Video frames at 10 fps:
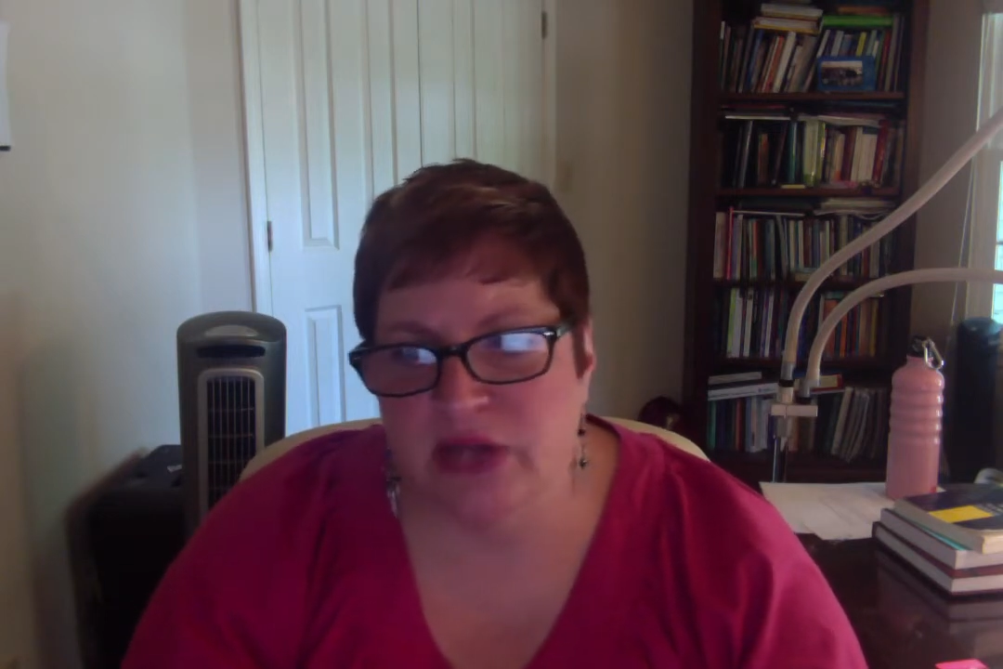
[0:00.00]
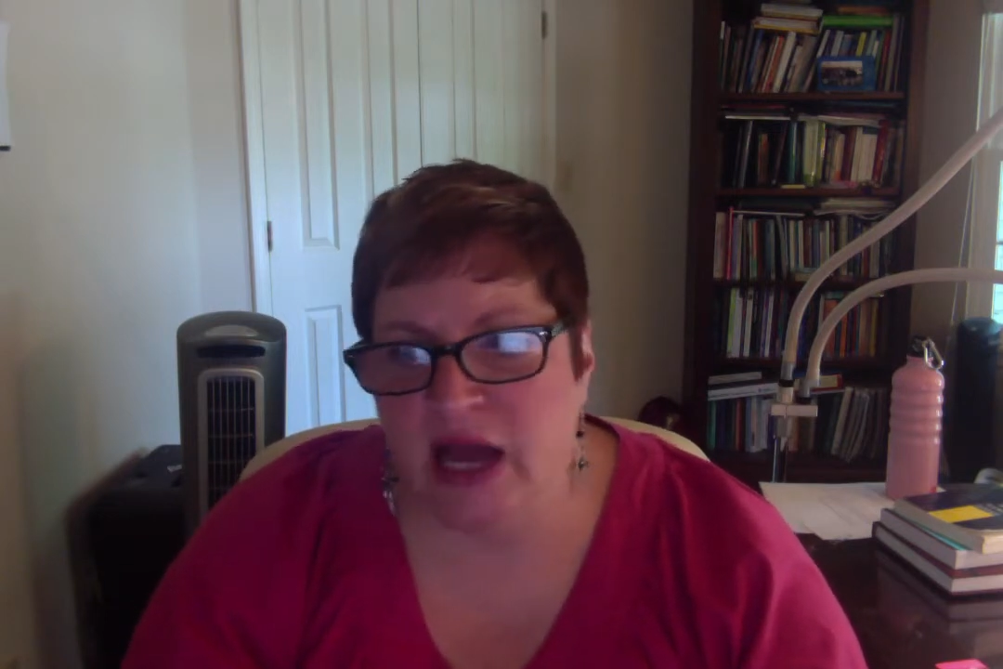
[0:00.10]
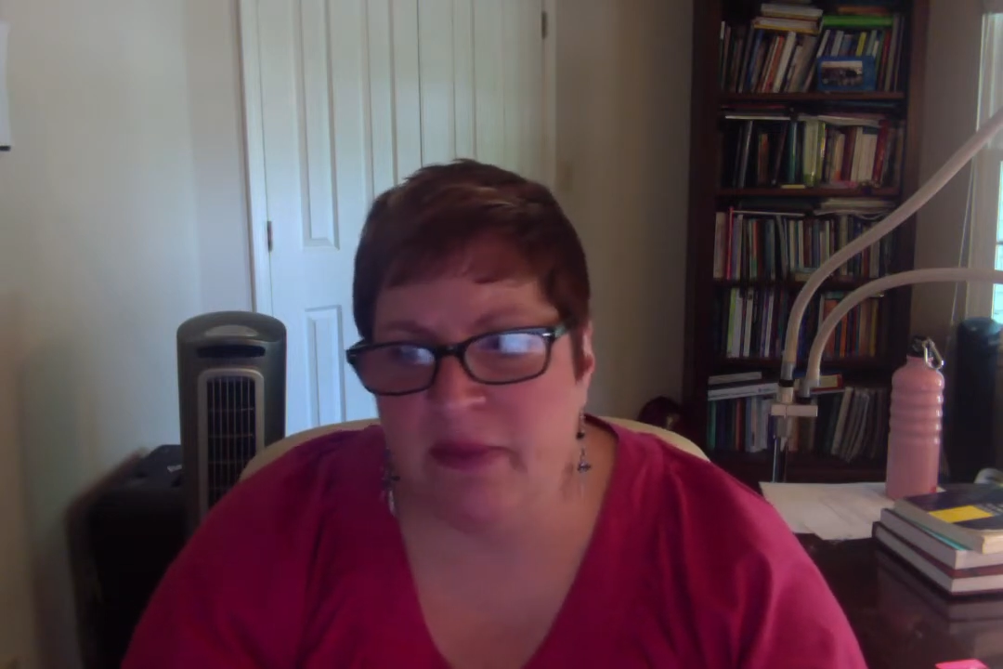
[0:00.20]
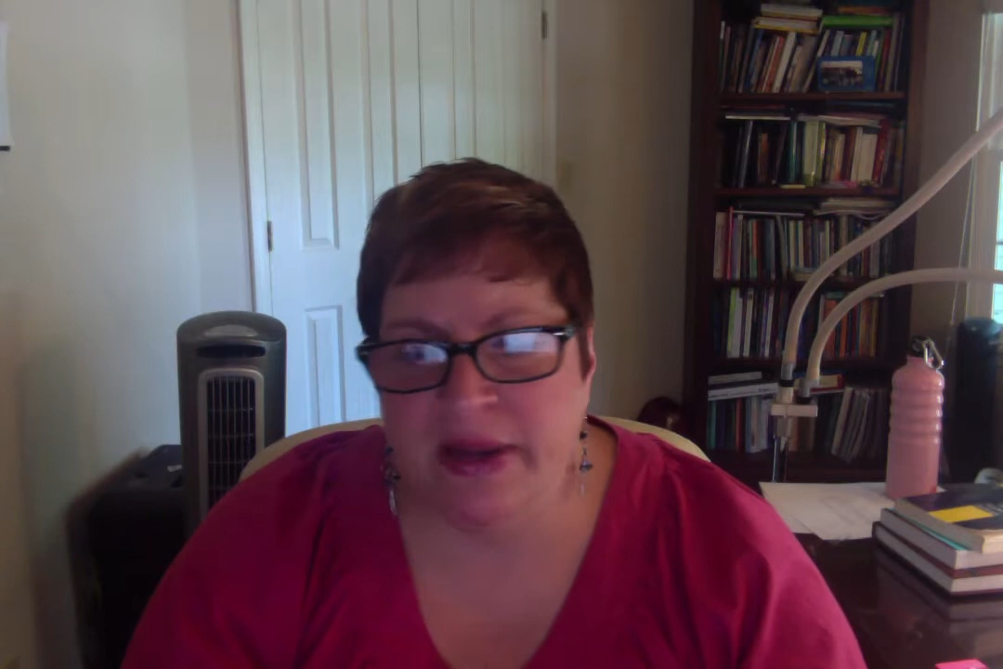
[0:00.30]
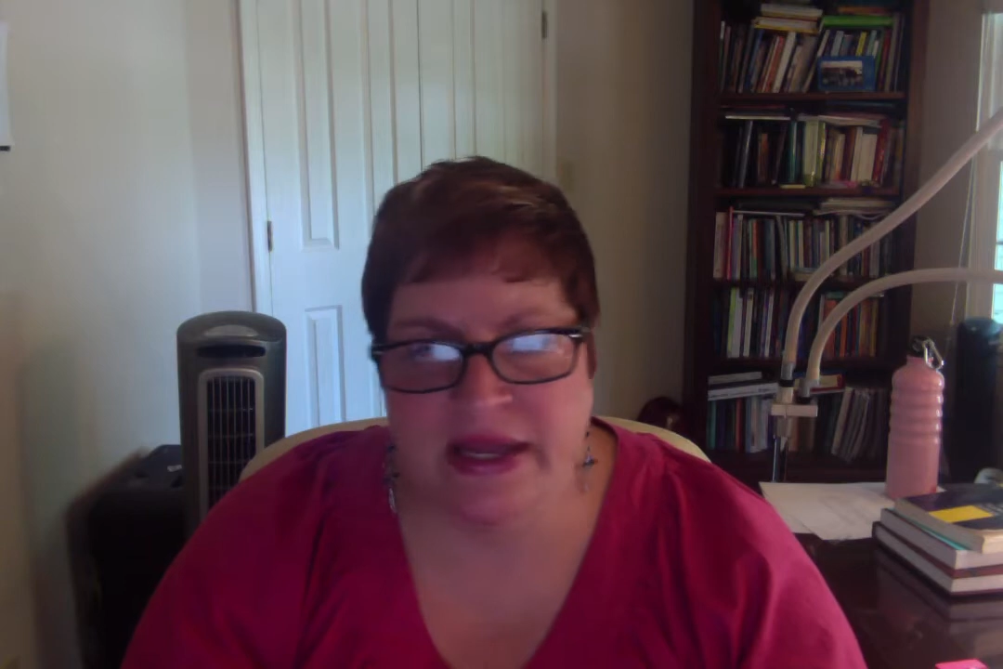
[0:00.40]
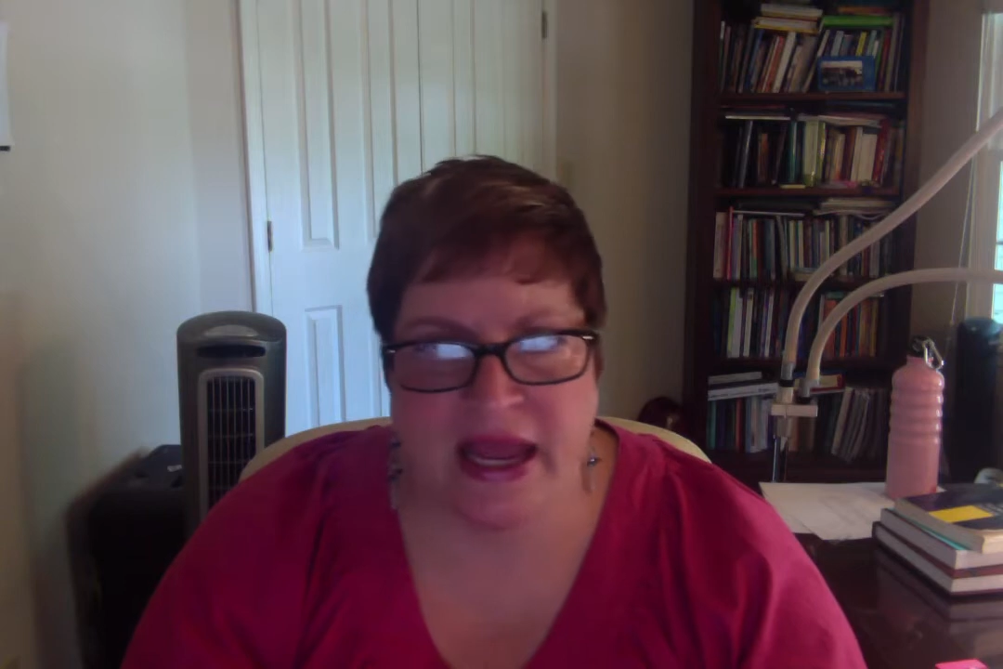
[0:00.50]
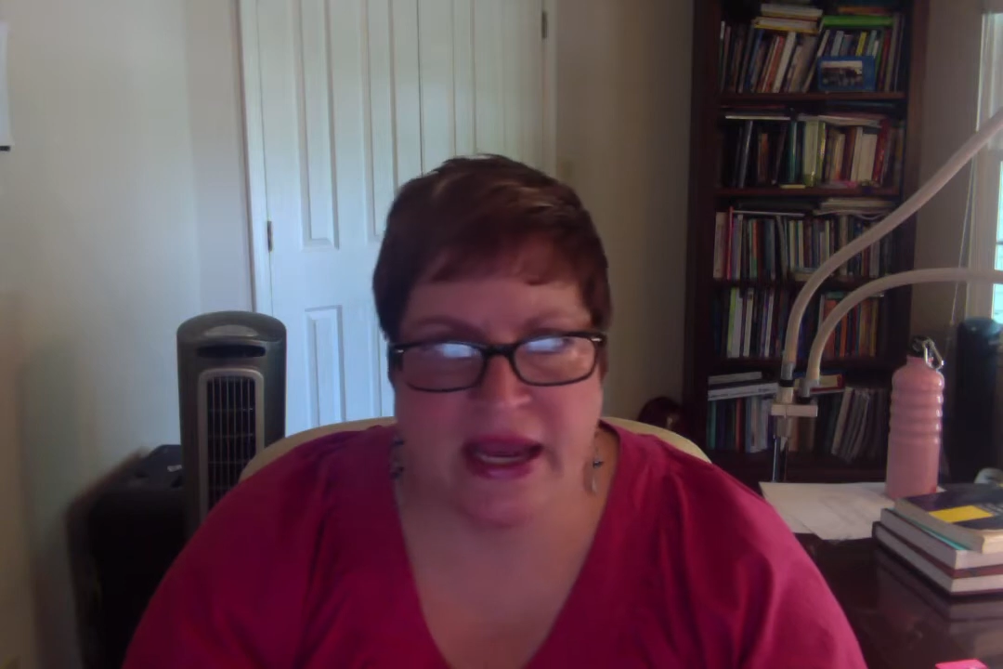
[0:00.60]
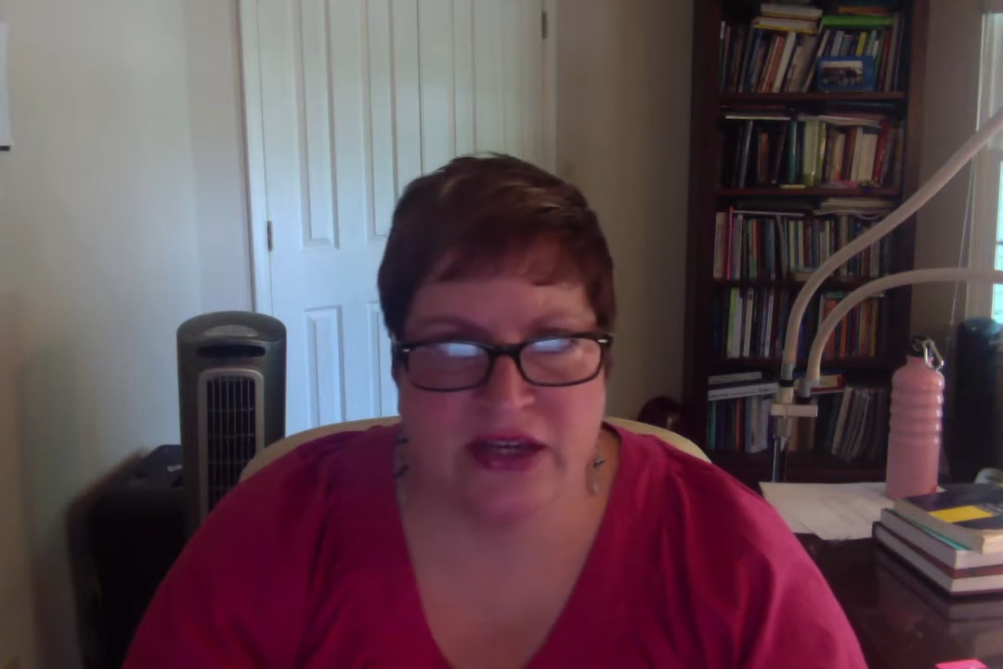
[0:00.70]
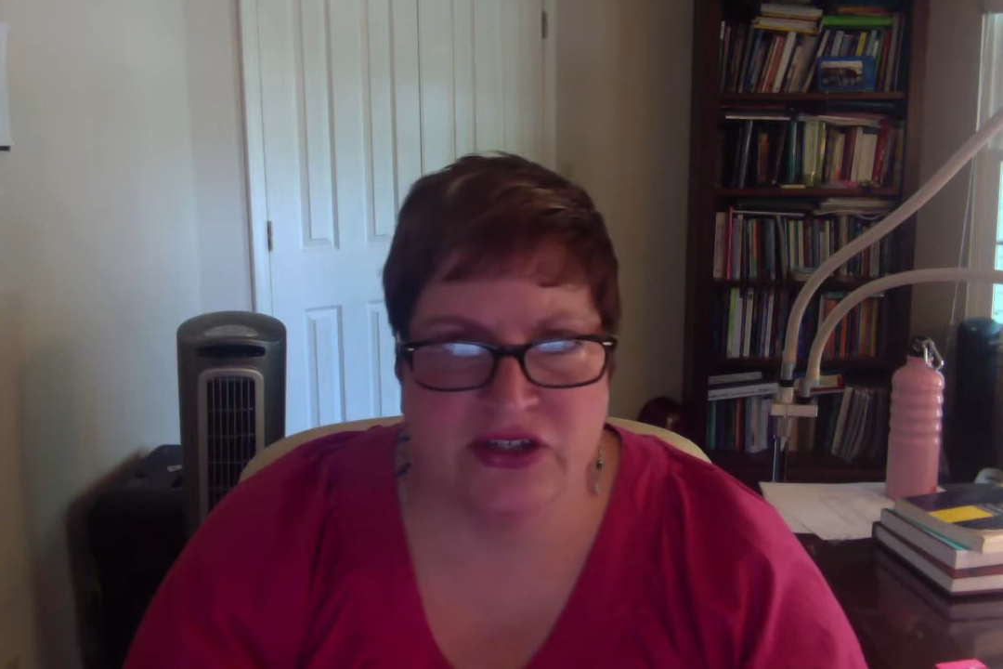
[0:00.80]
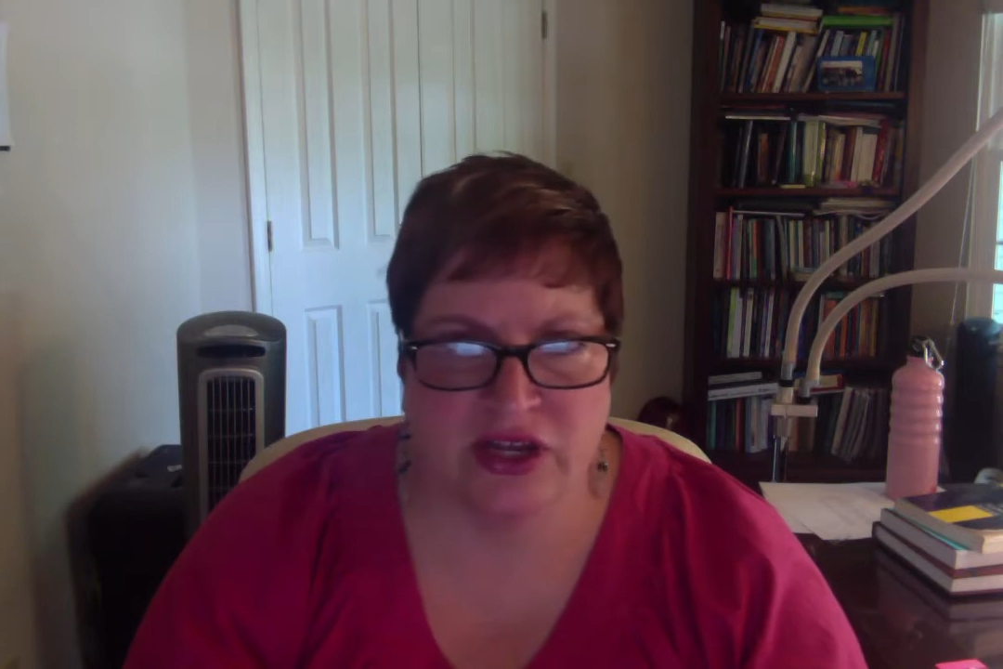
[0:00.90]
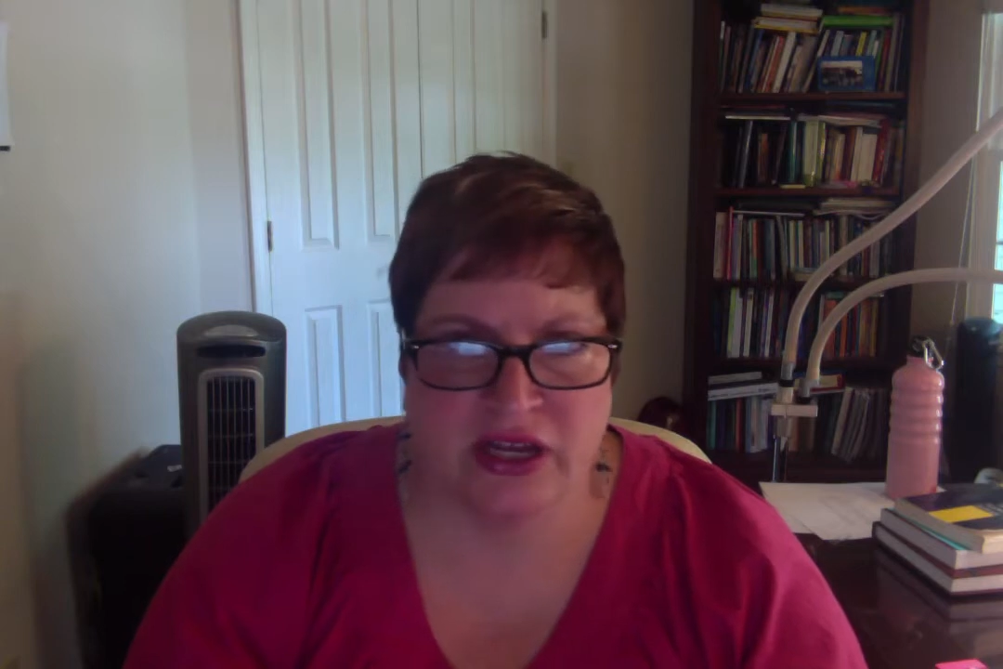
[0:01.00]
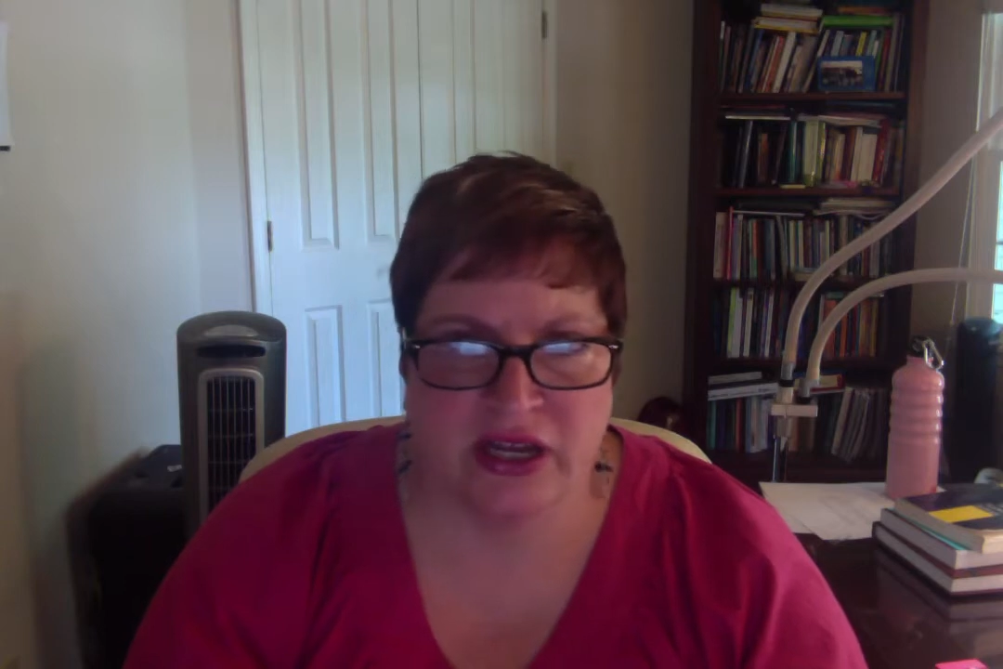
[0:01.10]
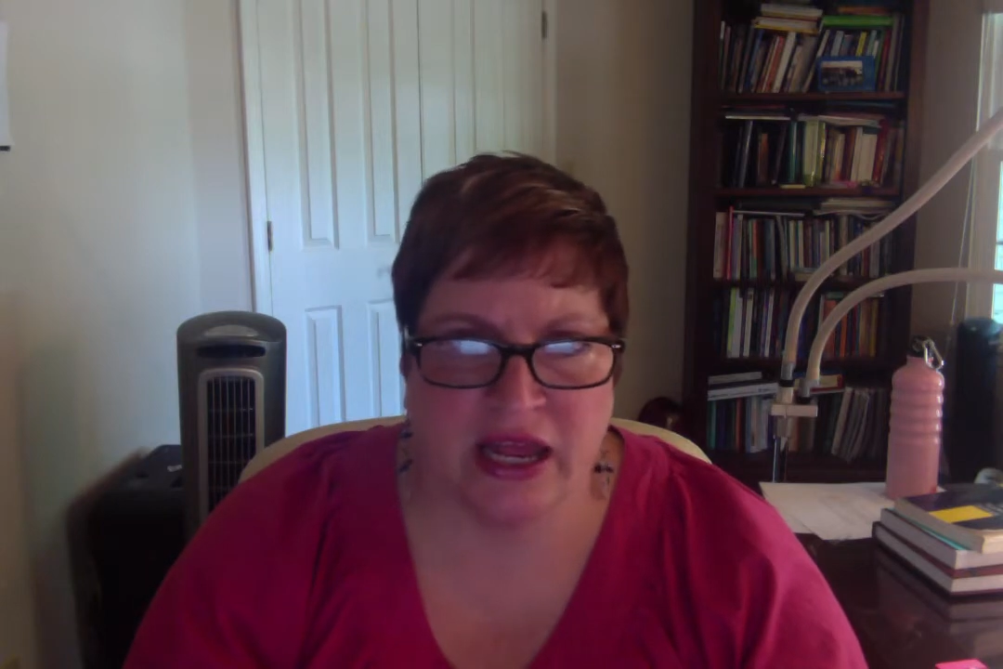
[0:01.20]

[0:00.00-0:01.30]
on medication